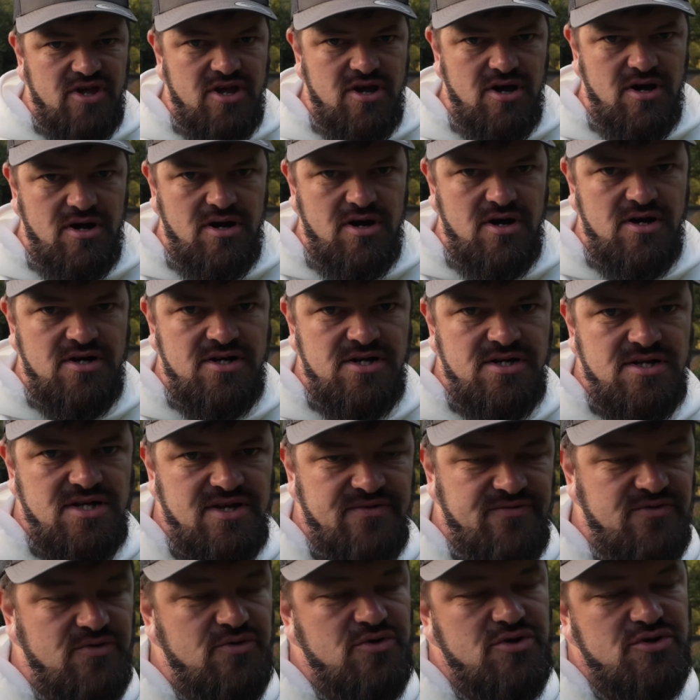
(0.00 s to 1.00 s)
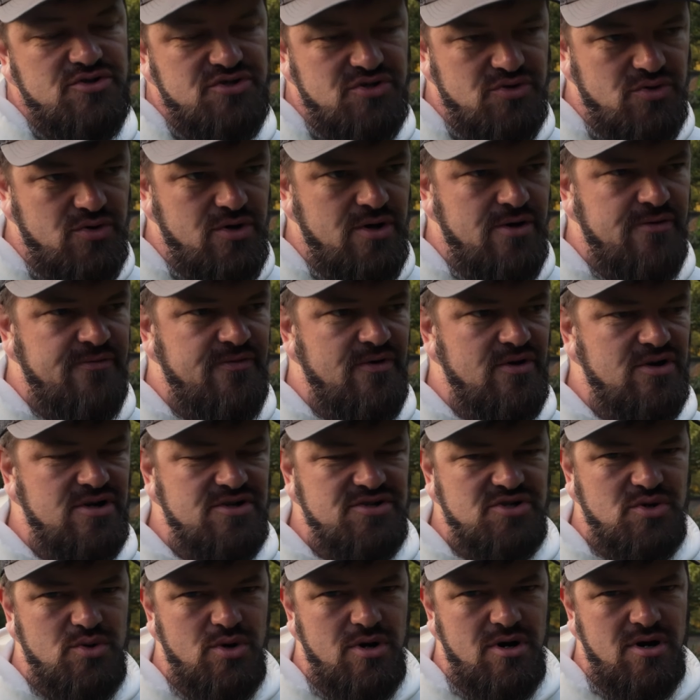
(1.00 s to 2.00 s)
car, if you're using
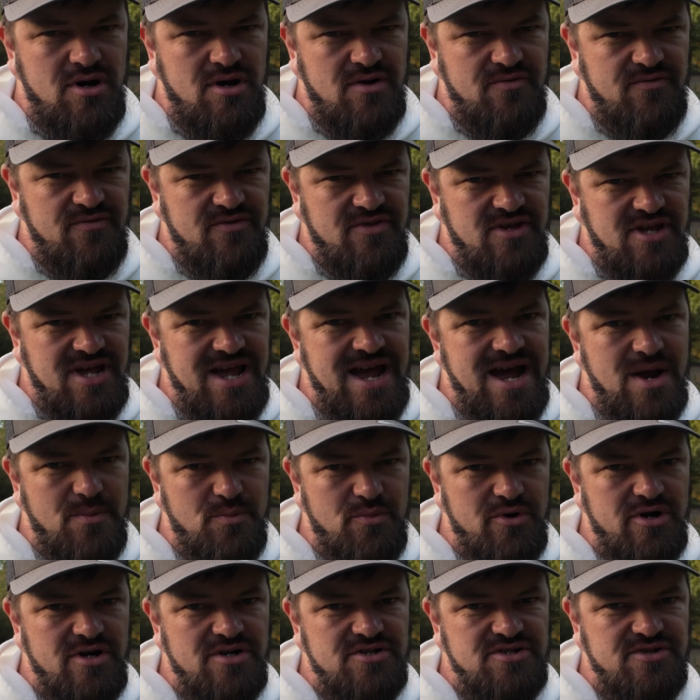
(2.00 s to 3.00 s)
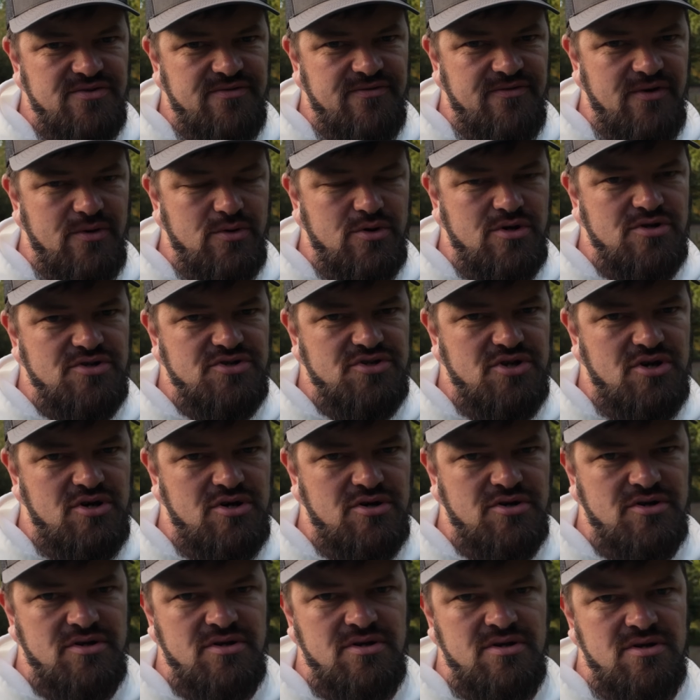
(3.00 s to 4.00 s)
autofocus, quite hard for the camera to focus
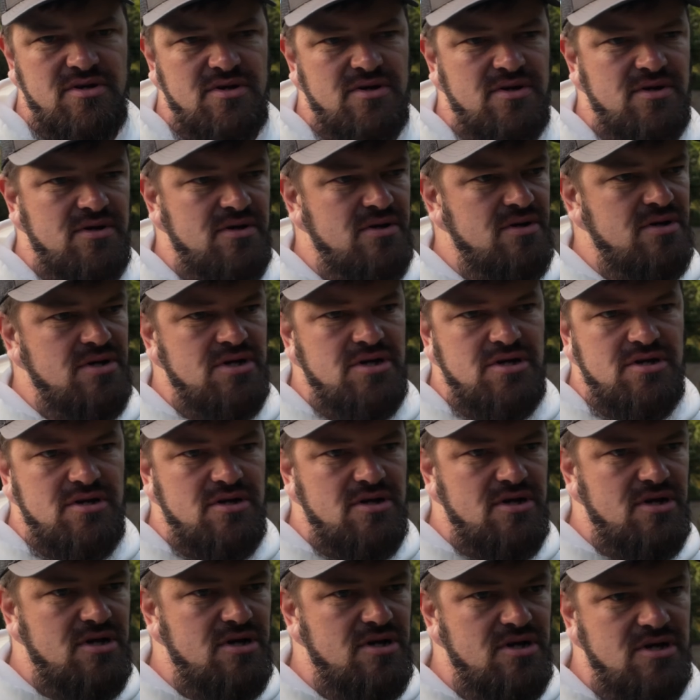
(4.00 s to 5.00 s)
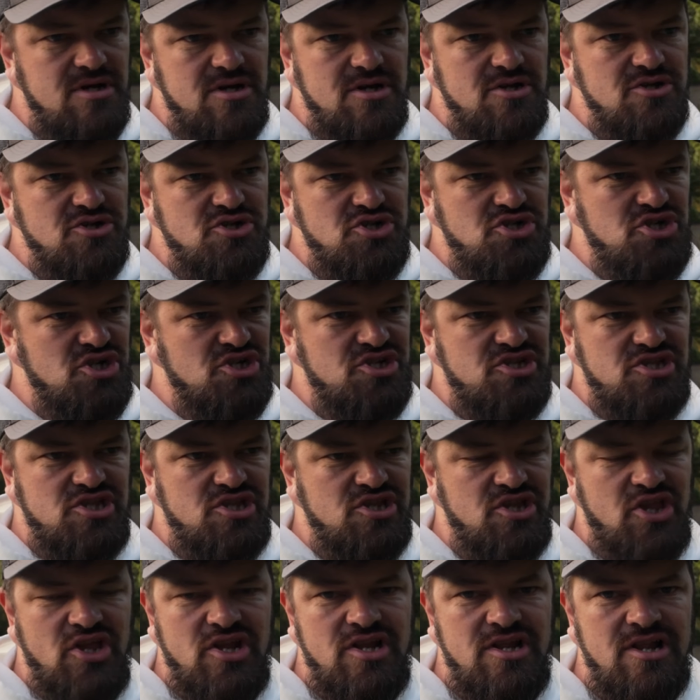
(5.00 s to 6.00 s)
on just
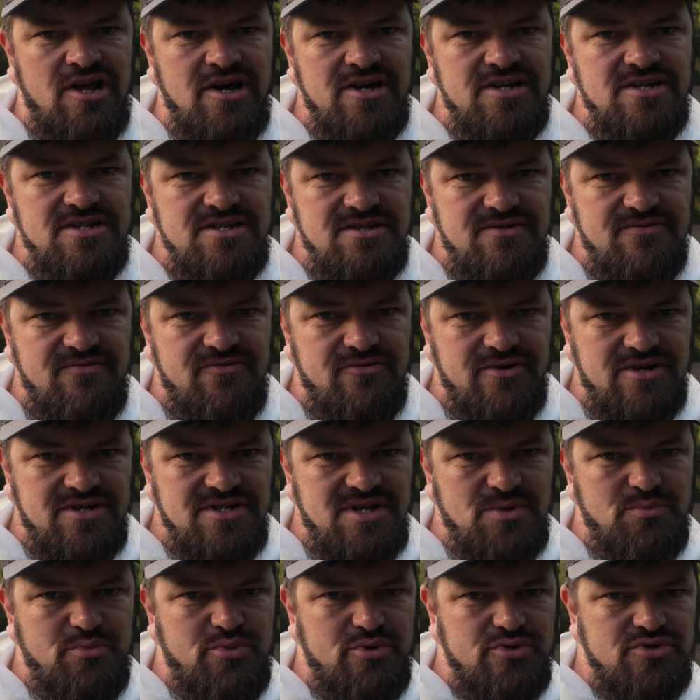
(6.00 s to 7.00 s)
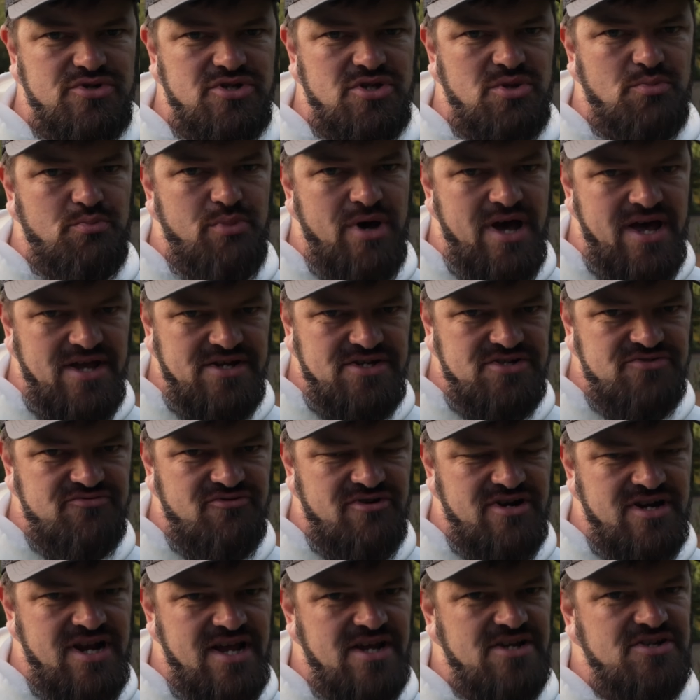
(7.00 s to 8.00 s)
the light, for example. So the badge is
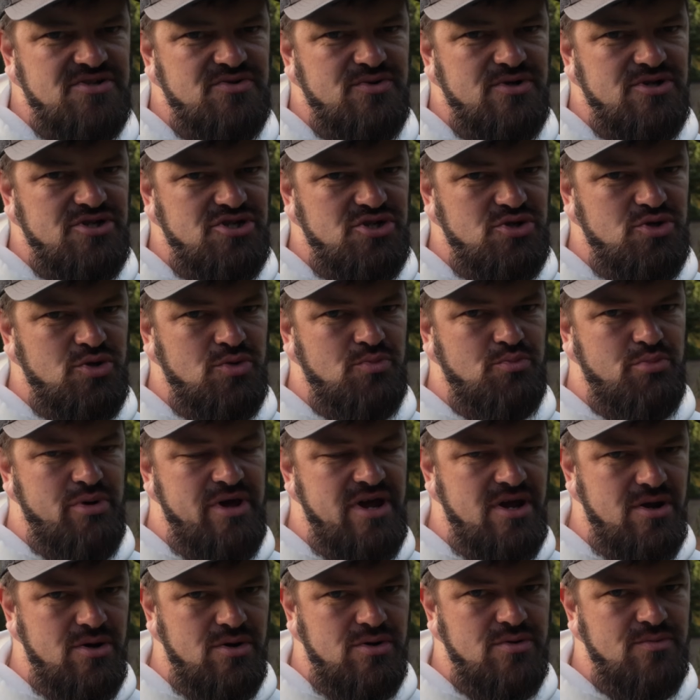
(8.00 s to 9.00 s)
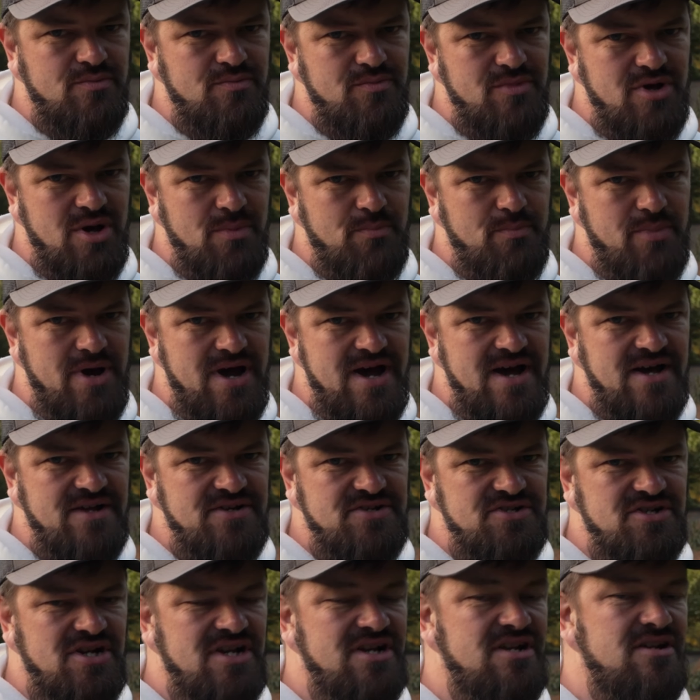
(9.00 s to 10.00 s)
right next to it, so you'd pick on a
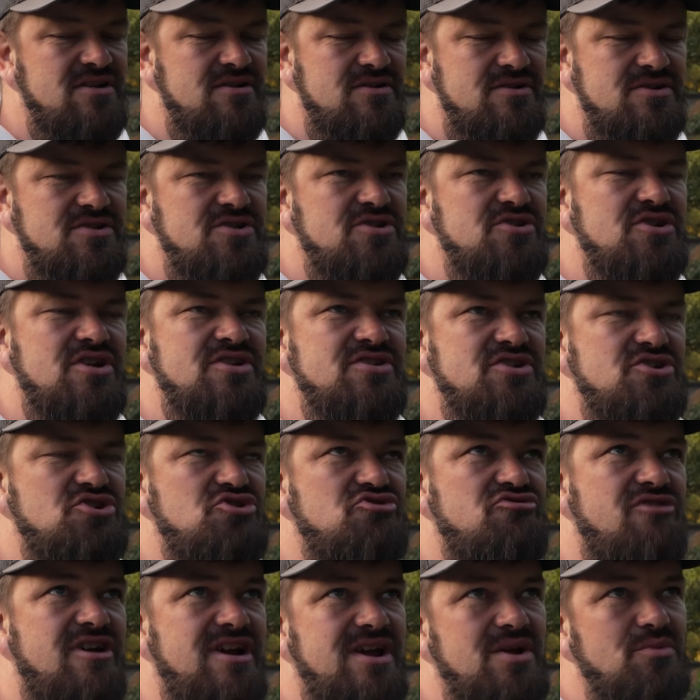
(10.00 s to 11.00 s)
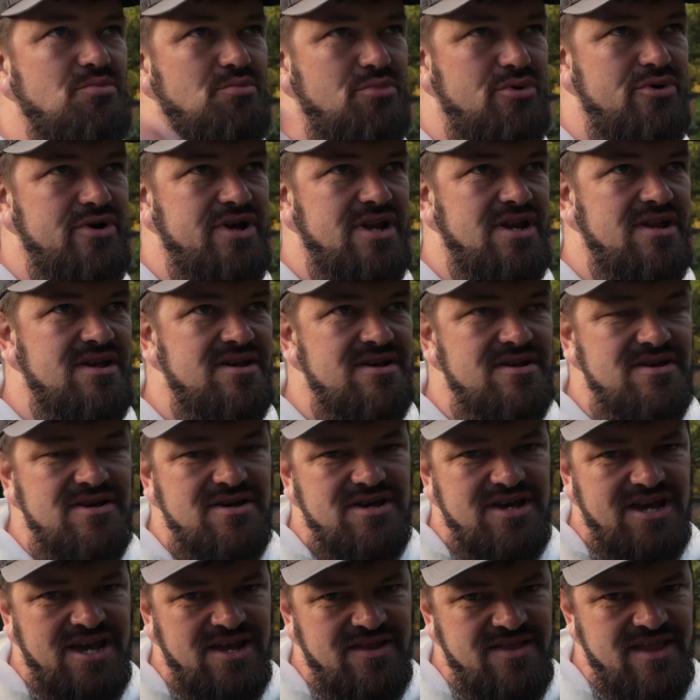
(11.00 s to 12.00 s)
badge and as a tracking point
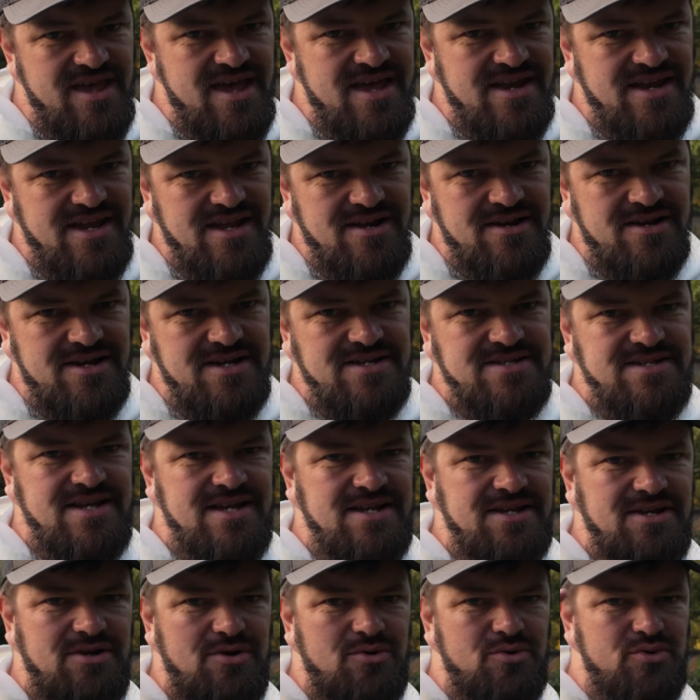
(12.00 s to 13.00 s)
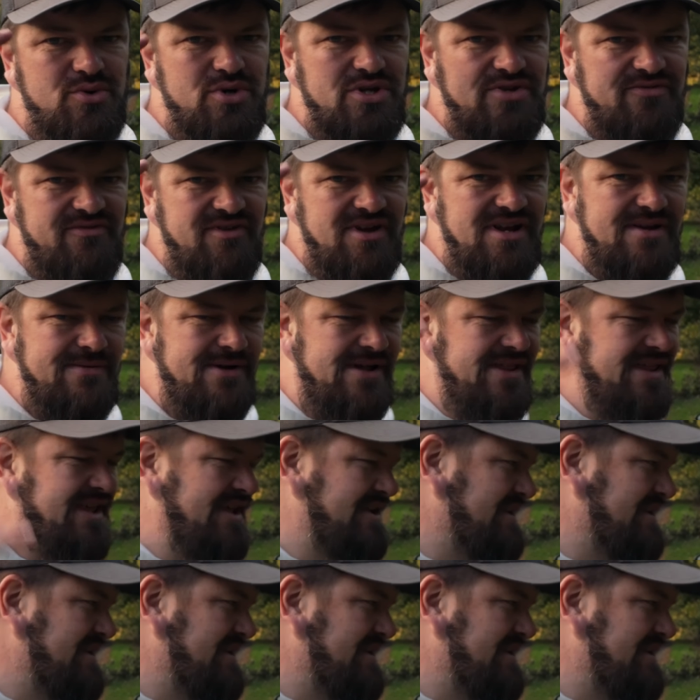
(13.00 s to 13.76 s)
in the edit. Like I said, you're always thinking about the